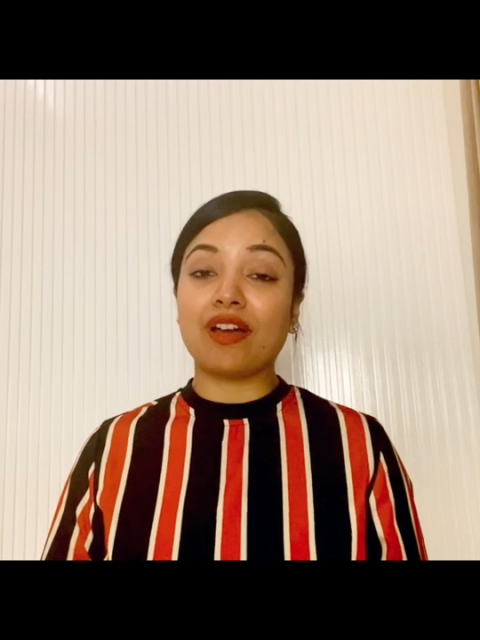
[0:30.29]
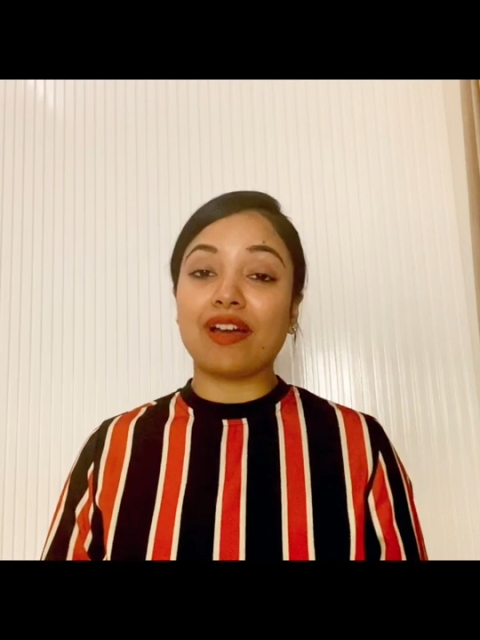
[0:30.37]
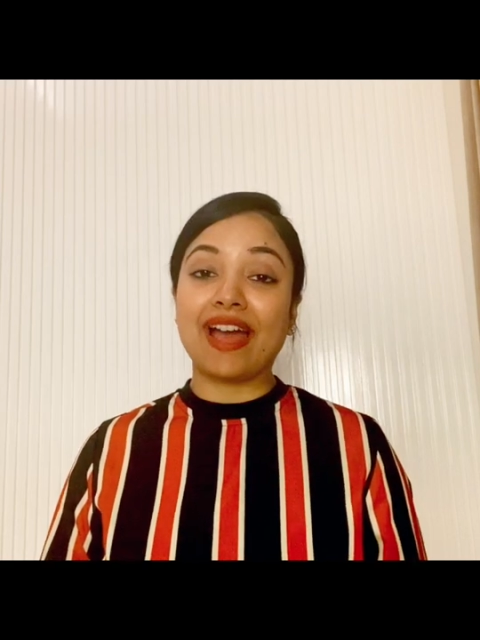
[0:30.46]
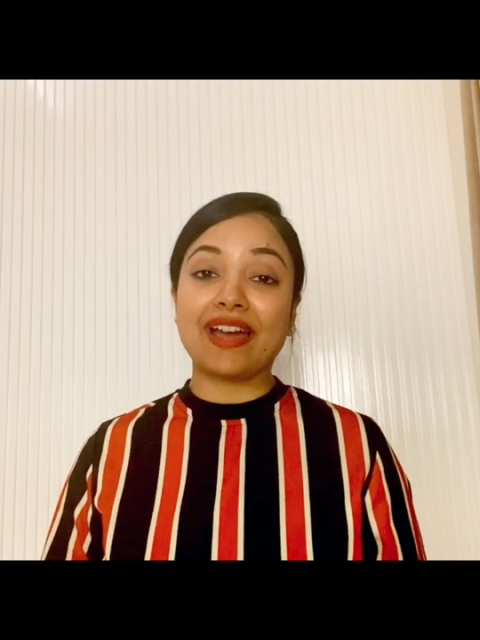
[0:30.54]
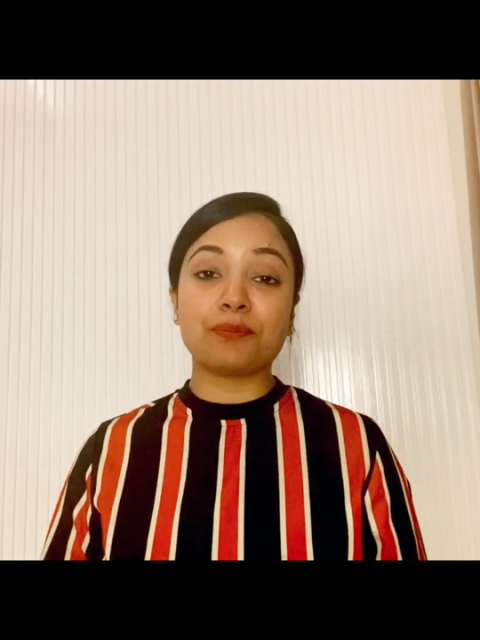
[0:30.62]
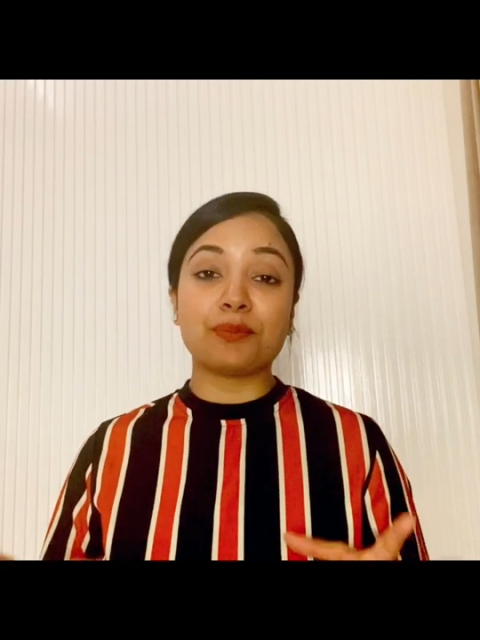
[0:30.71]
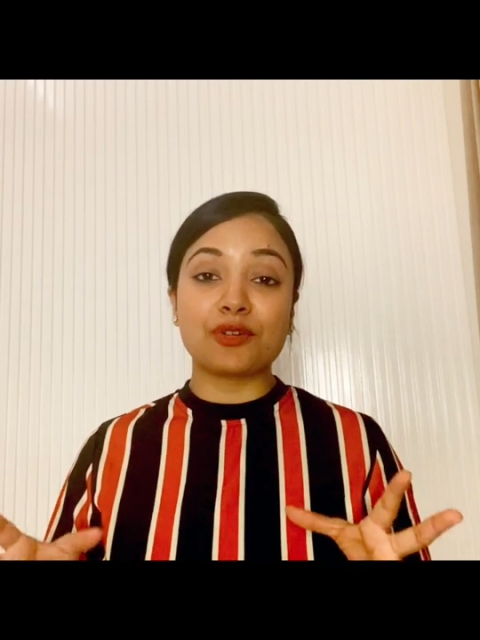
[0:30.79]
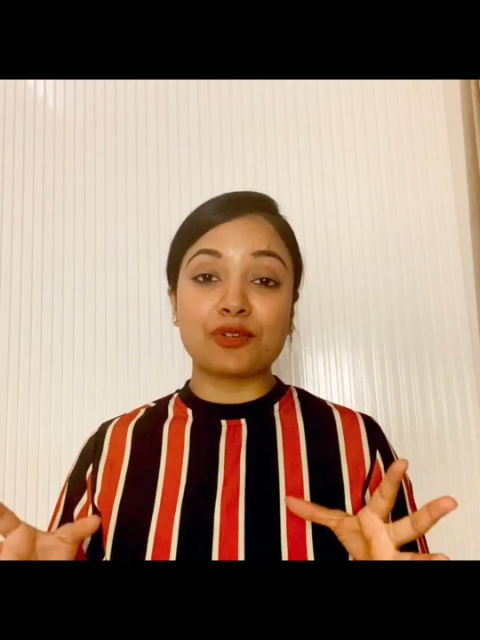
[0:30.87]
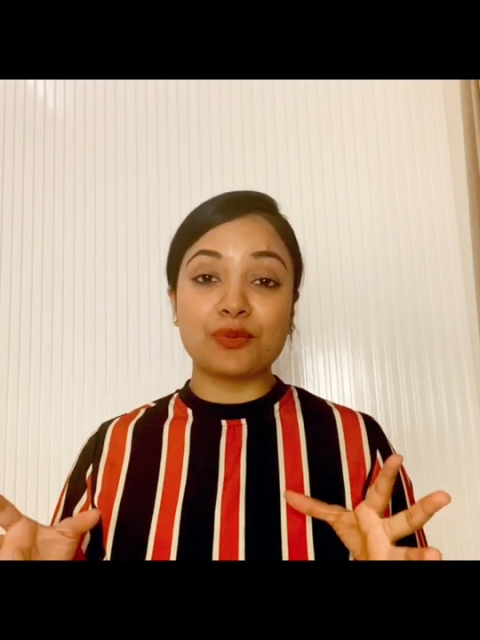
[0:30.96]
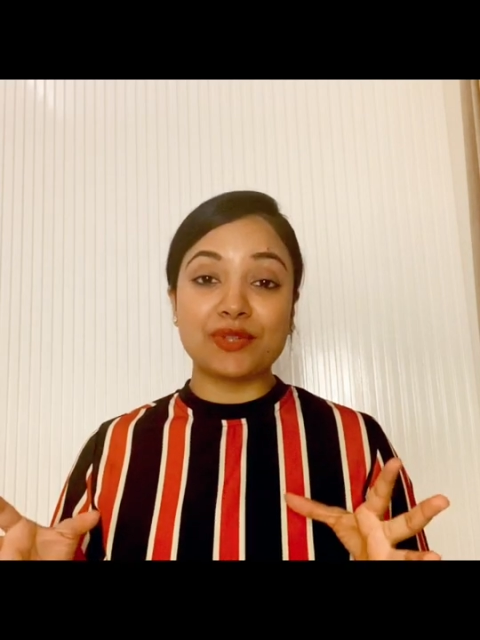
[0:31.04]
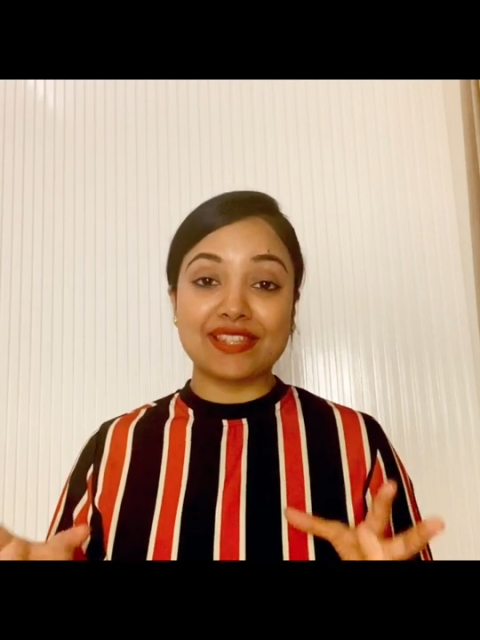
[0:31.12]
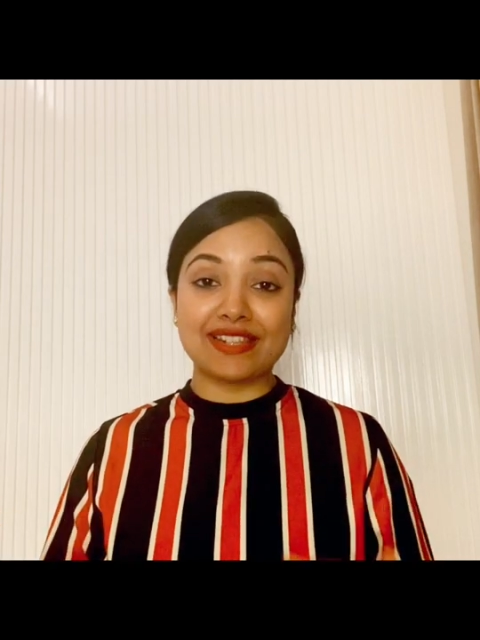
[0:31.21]
at
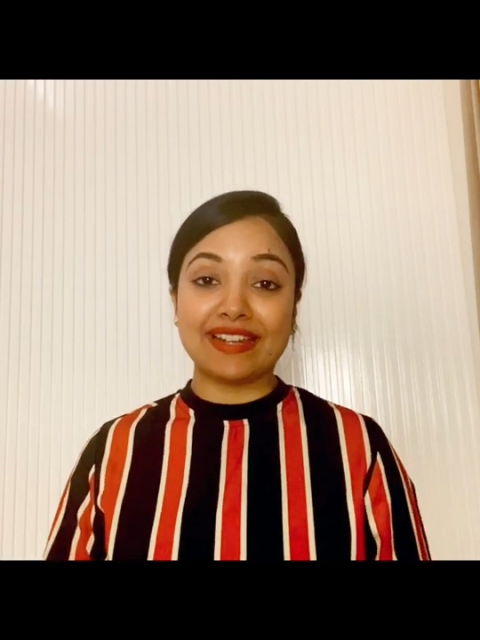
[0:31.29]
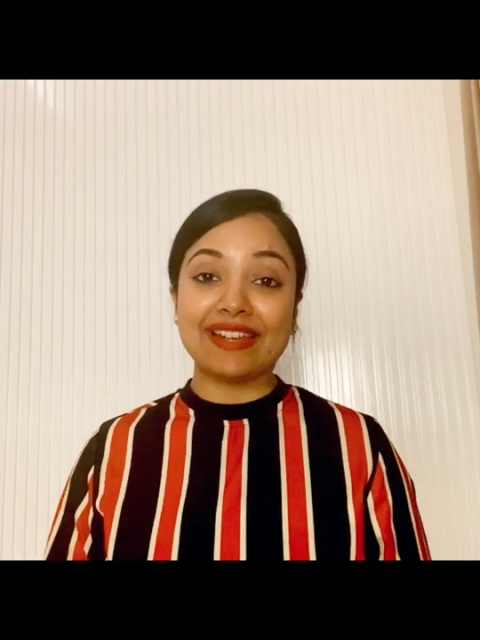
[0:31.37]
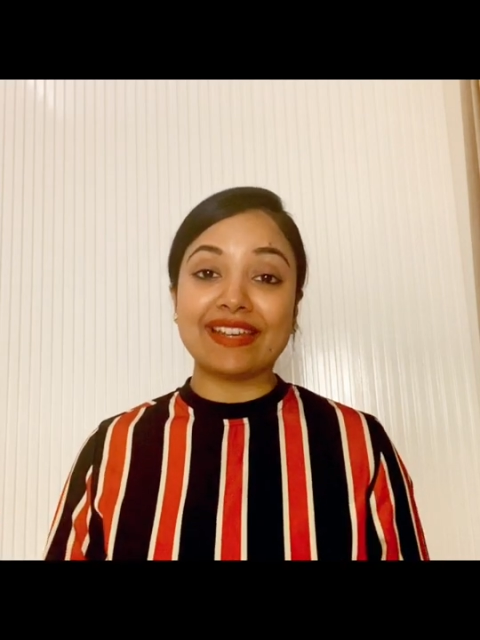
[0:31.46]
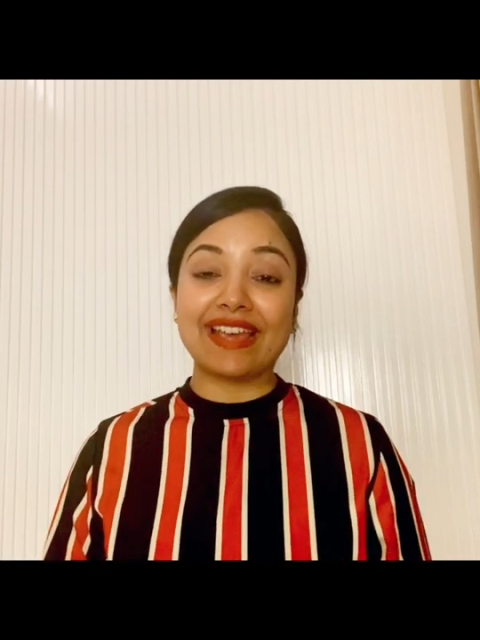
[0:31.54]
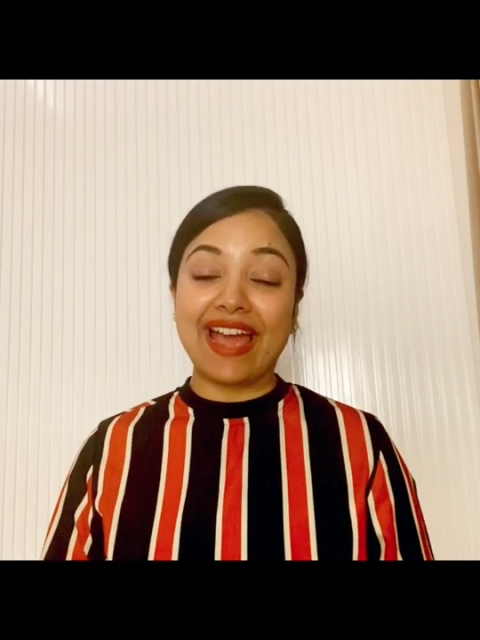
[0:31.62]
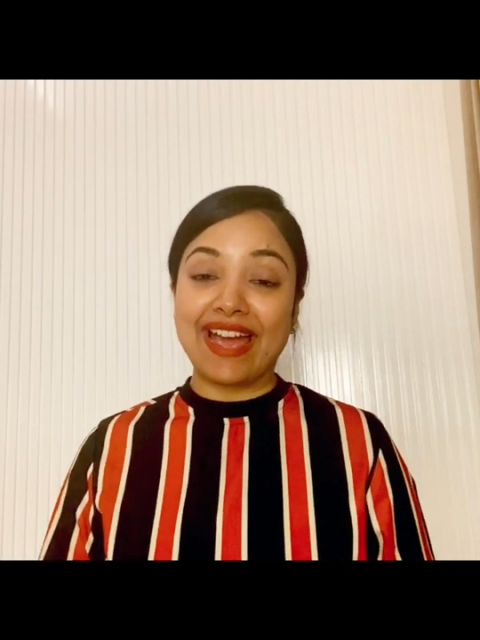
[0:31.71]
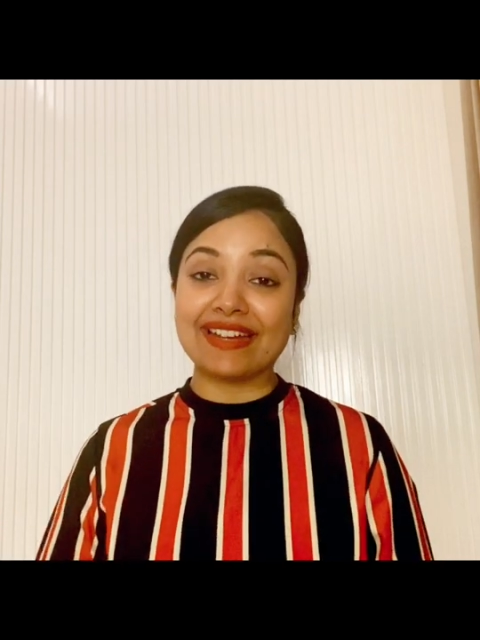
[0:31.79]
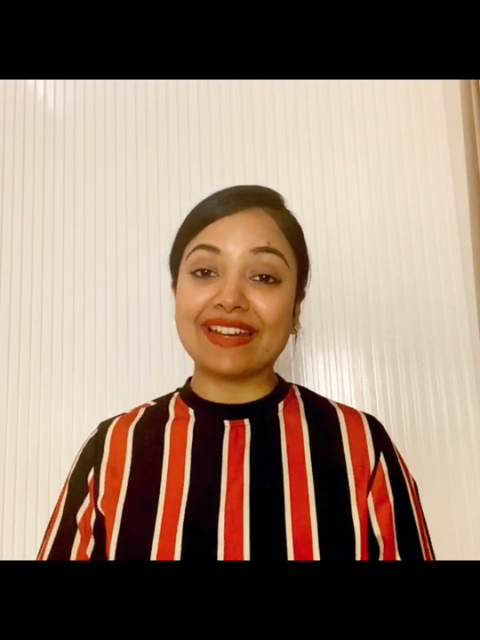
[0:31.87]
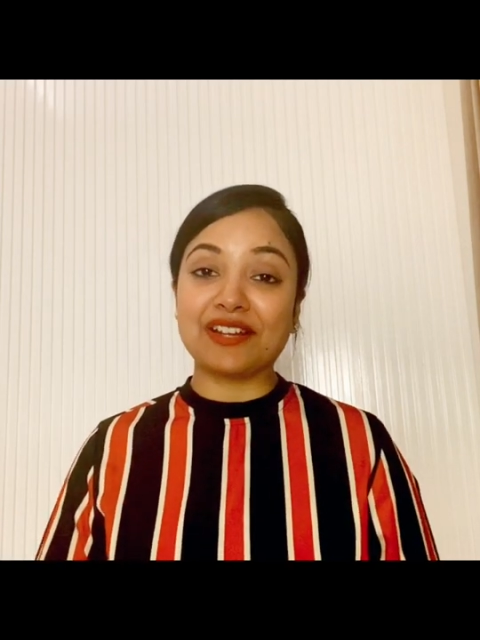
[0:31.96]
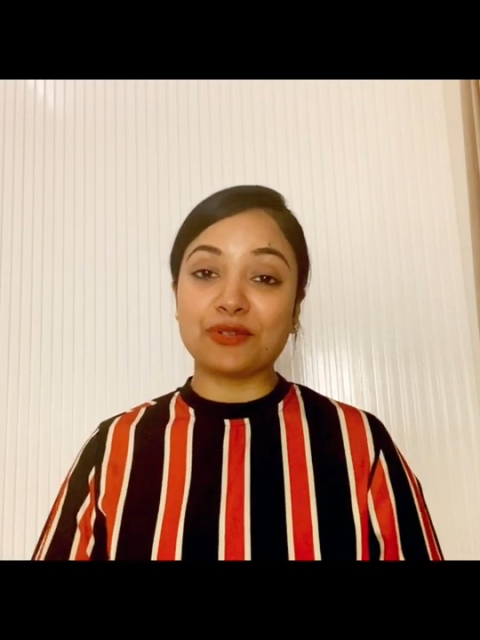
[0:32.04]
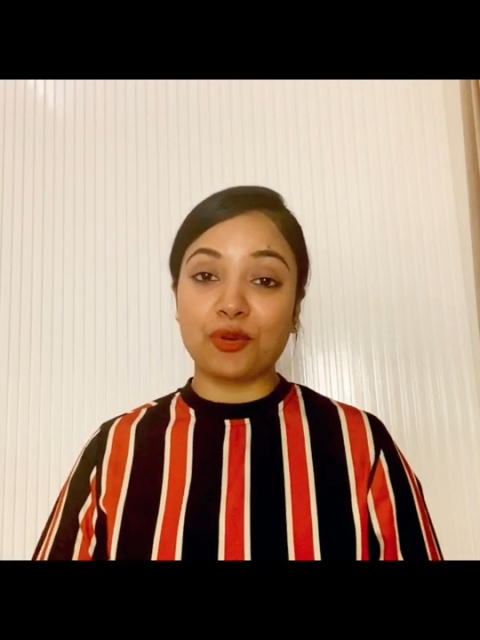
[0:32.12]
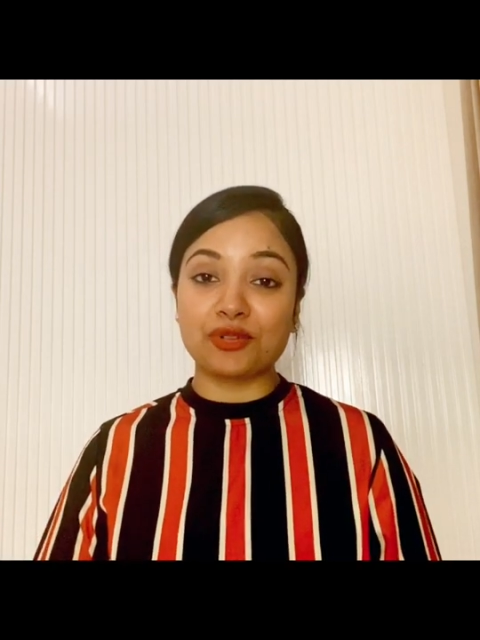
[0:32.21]
Berkowits Clinic and
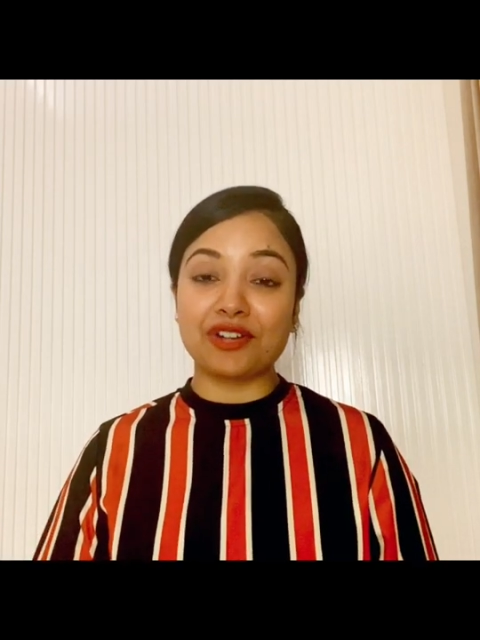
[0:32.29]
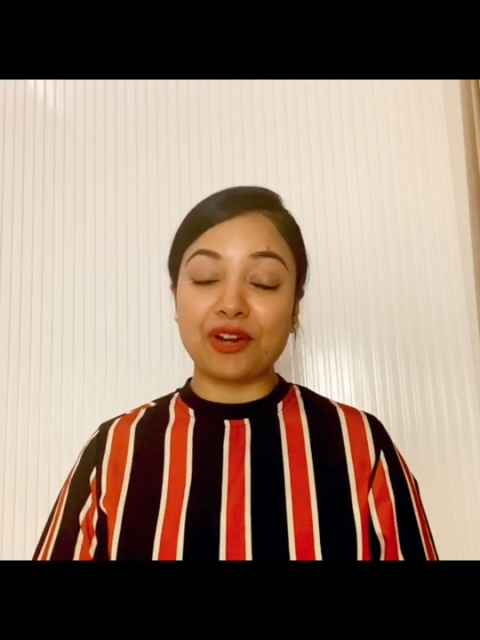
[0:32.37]
at Dr.